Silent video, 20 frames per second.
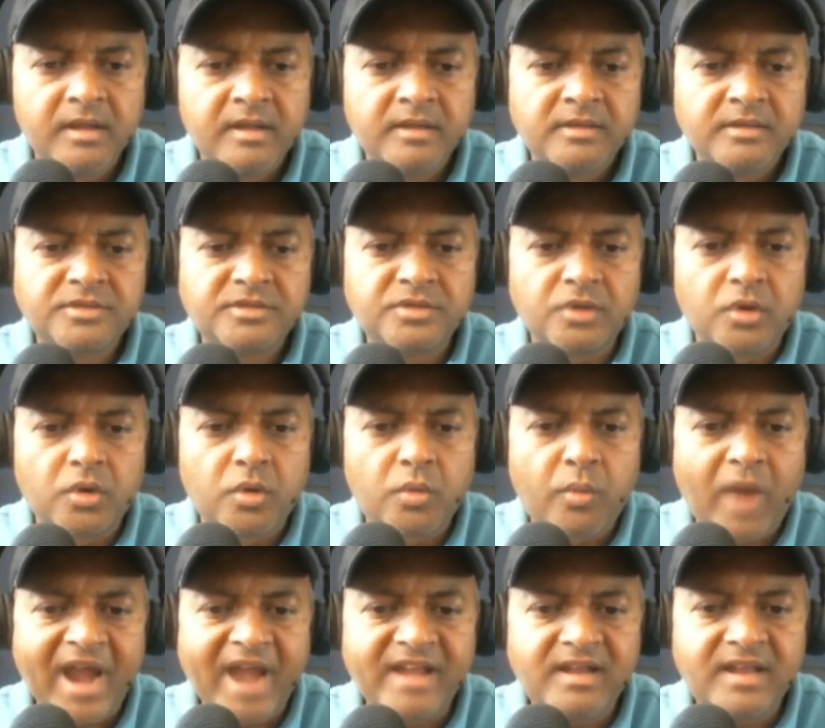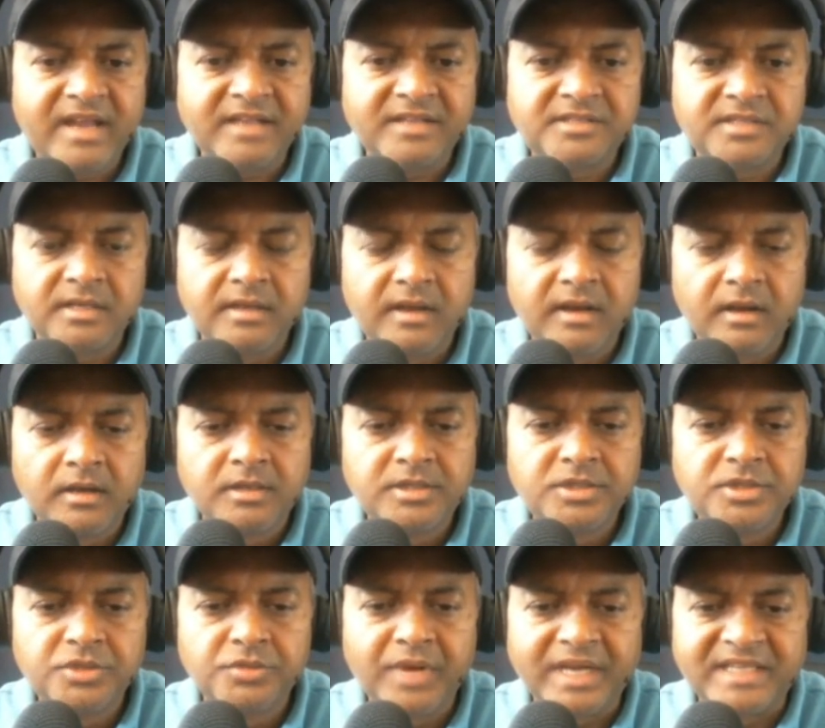So white gets a little
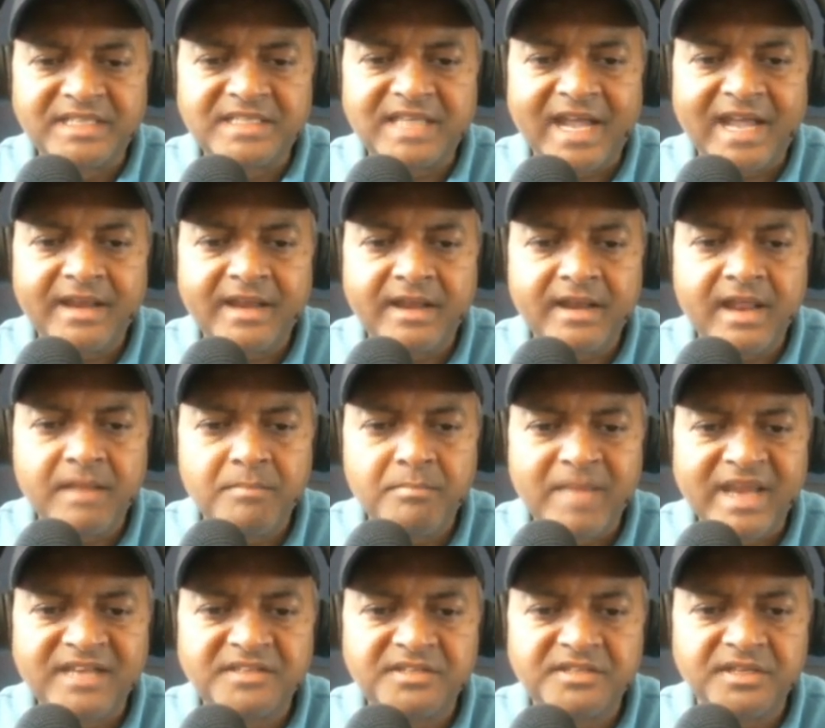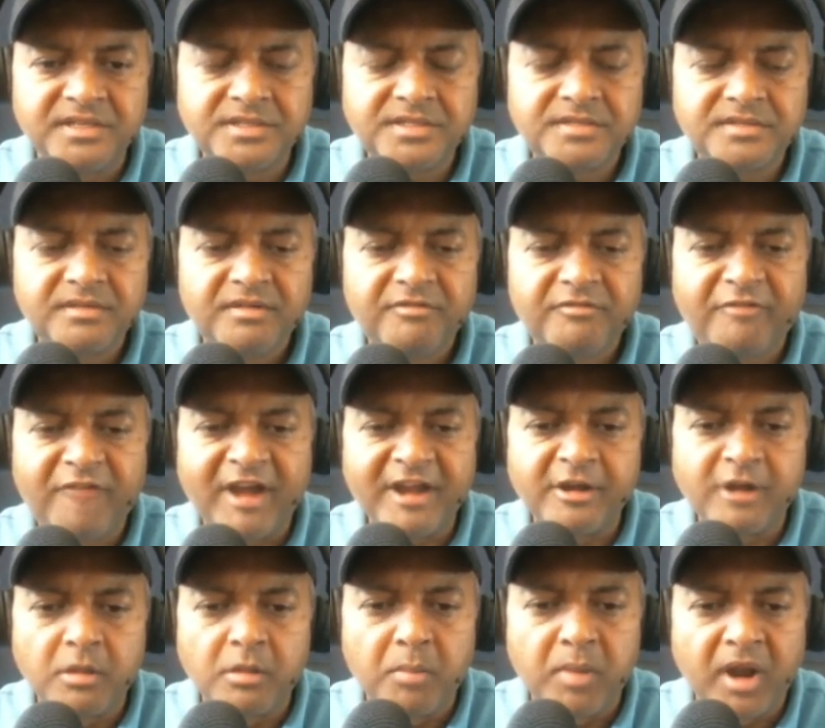too excited and makes this
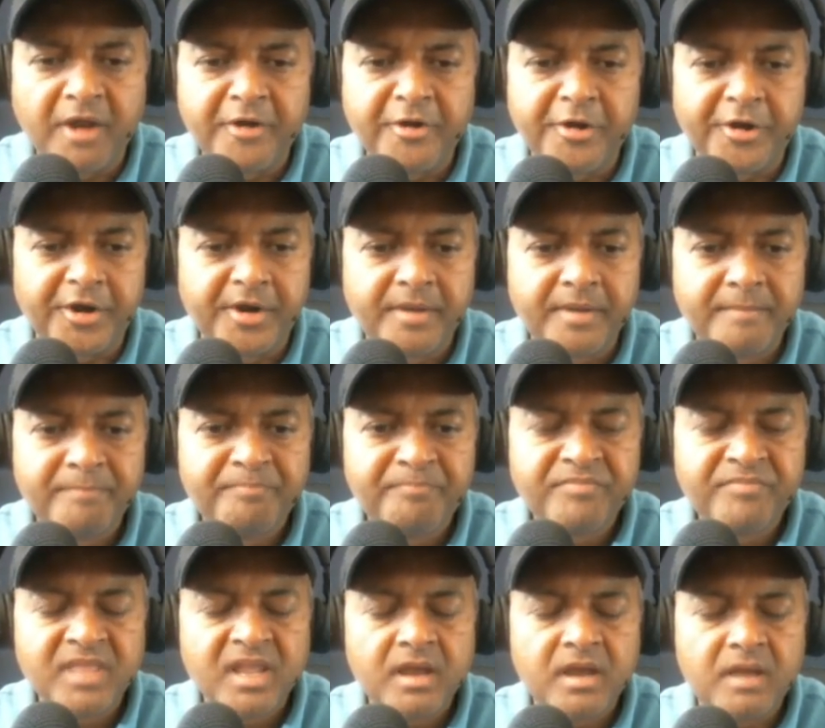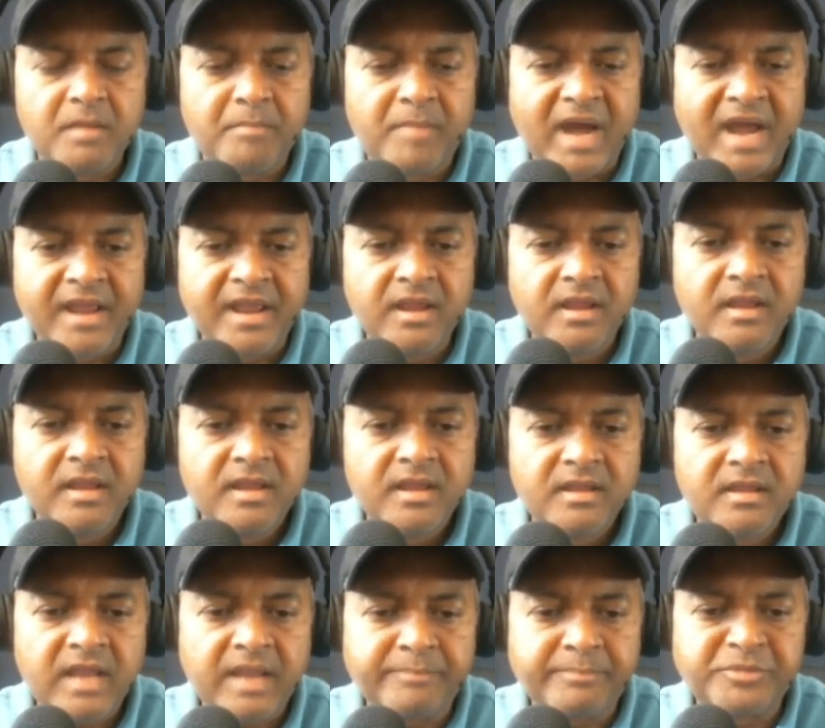final blunder by
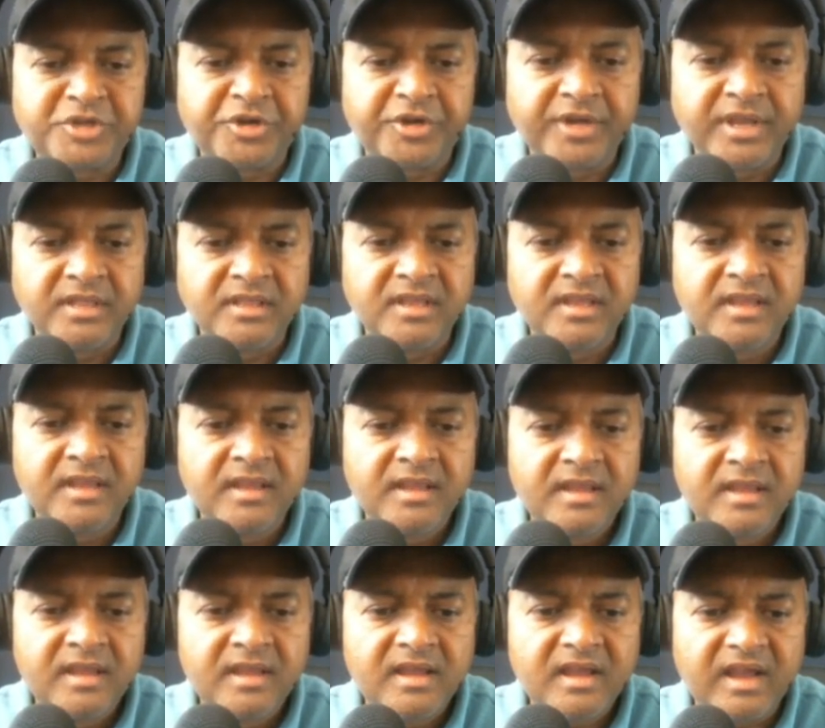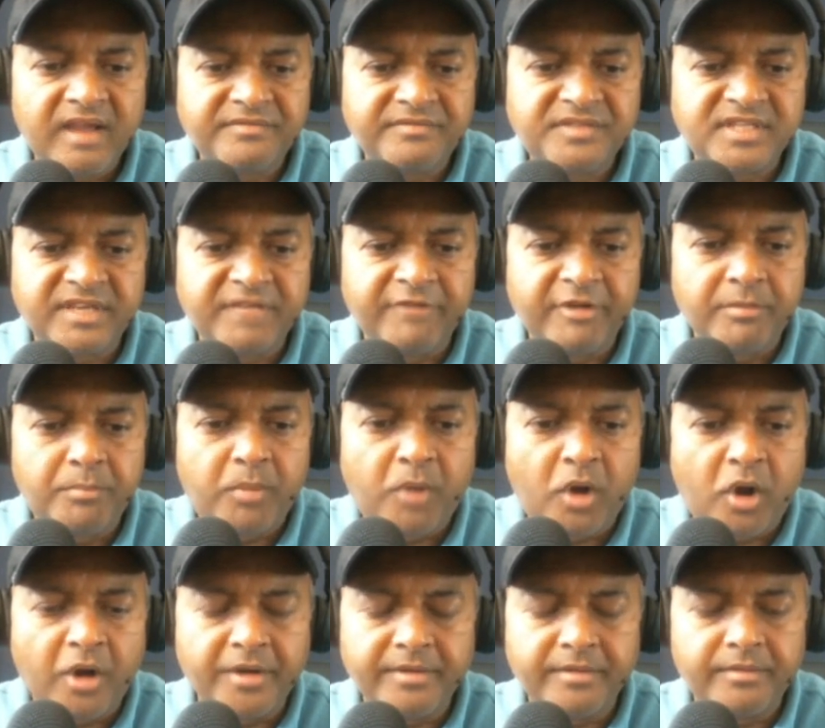capturing the f7
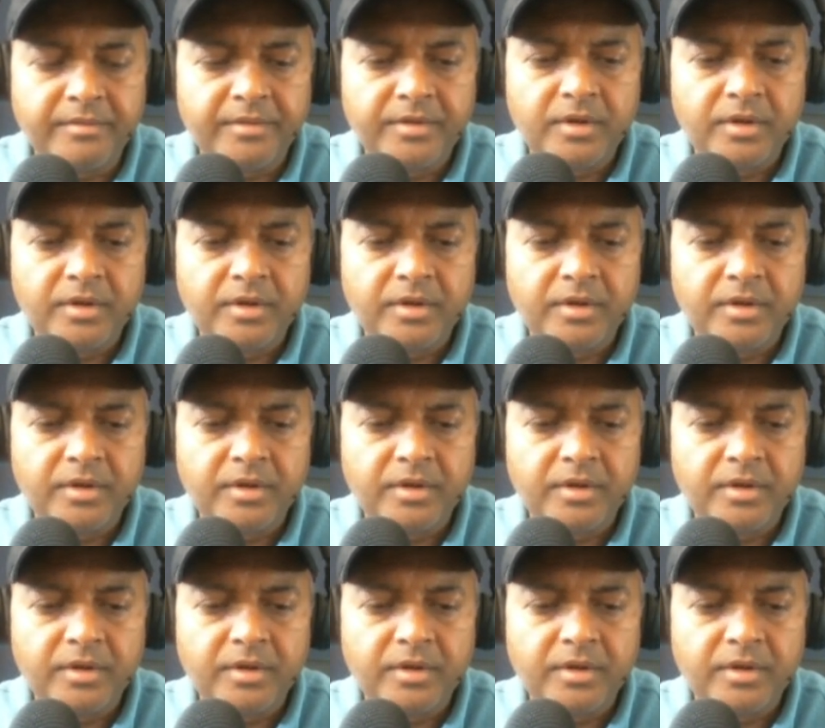pawn.